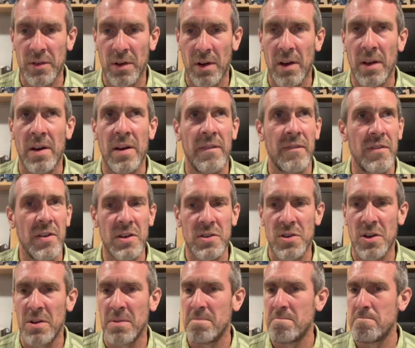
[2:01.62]
an
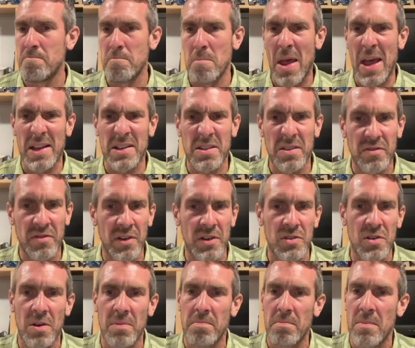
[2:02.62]
efficient, mass
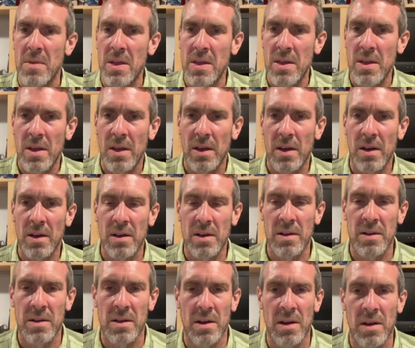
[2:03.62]
efficient,
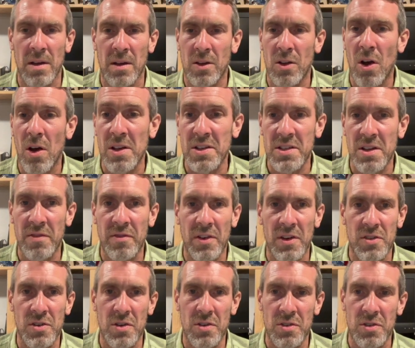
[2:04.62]
cost
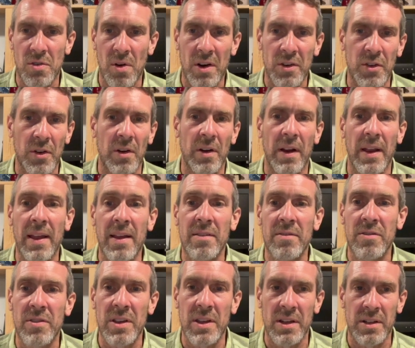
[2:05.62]
efficient structure and
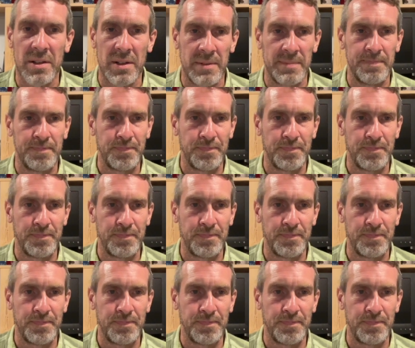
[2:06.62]
vehicle?